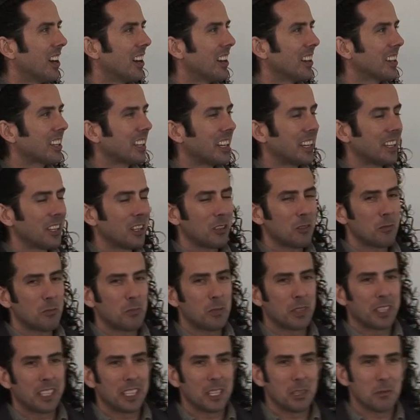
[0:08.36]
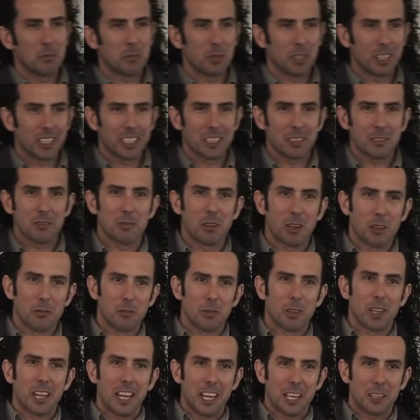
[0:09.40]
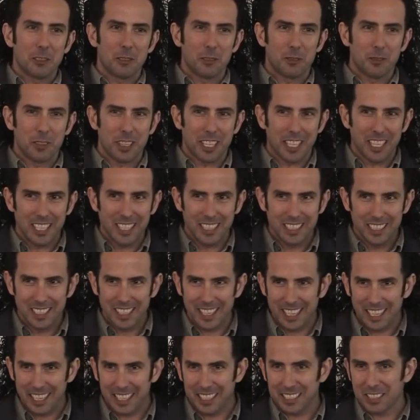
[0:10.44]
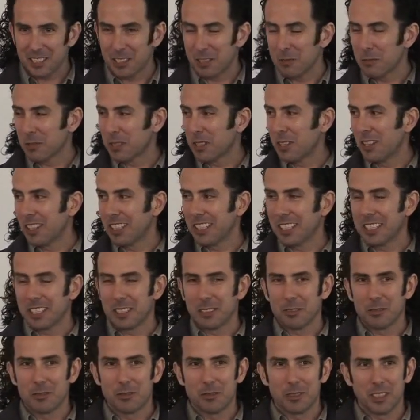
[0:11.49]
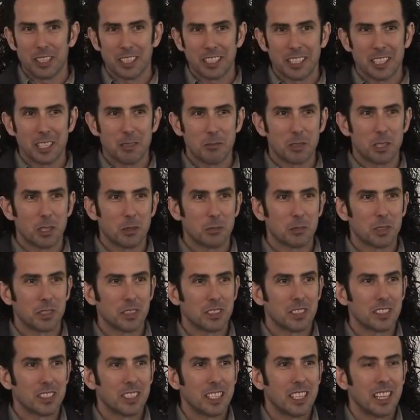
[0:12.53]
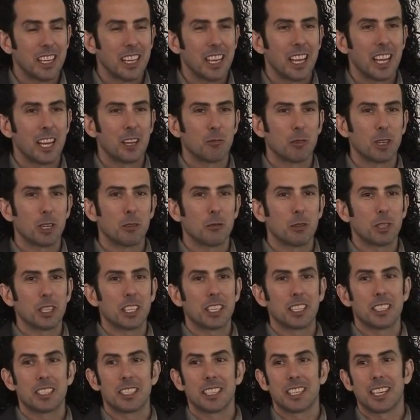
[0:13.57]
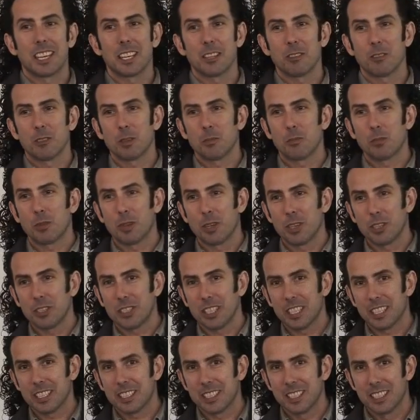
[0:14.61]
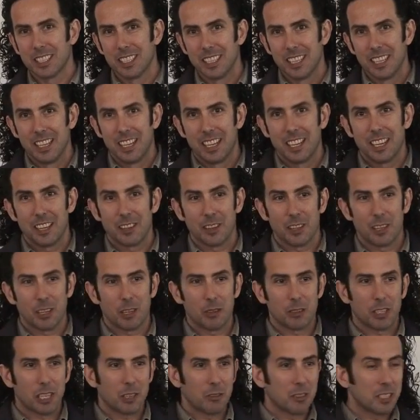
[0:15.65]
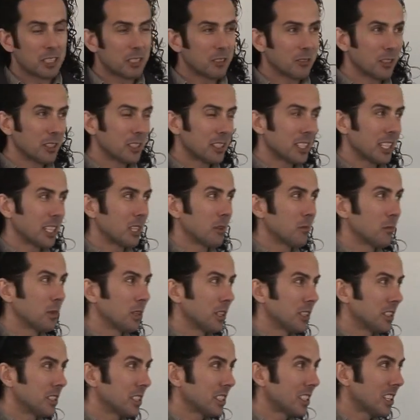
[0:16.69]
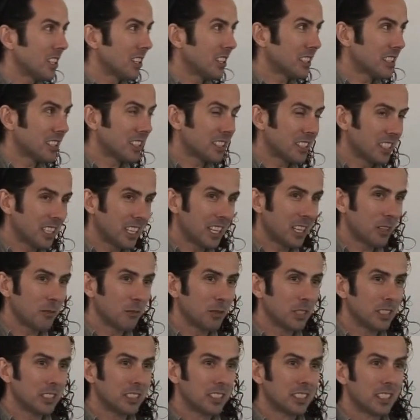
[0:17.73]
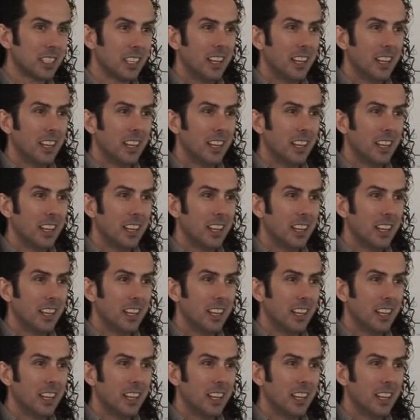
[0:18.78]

Okay, I'll begin by, I'm Andrew Fairney, and I'm a colleague of Kim Thompson's, and we're working together on a project that I'll go into in a second, but I'd just like to start with,